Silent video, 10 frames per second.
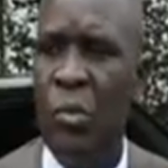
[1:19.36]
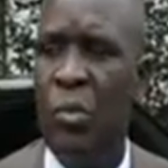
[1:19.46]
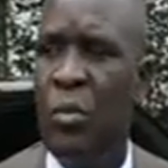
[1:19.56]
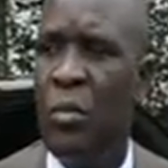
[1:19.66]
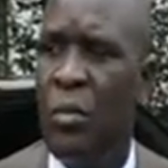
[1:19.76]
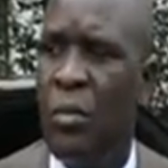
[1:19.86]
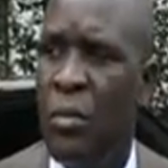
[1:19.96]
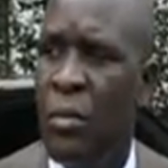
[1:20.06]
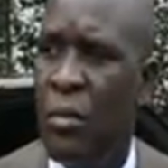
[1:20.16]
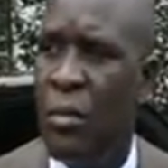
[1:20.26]

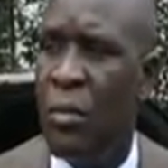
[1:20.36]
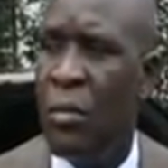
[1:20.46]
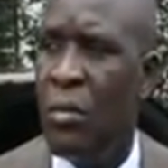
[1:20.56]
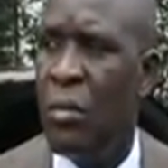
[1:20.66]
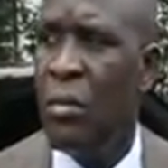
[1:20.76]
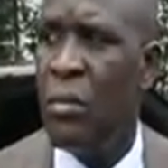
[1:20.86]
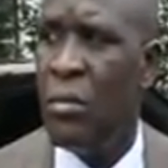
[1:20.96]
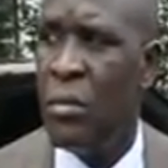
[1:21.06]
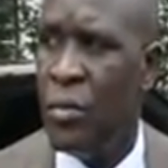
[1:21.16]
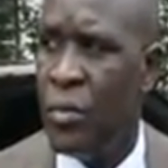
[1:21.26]

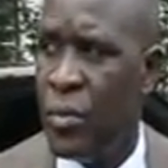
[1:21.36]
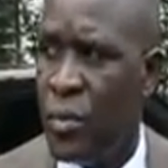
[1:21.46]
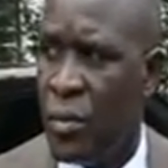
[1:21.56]
[no speech]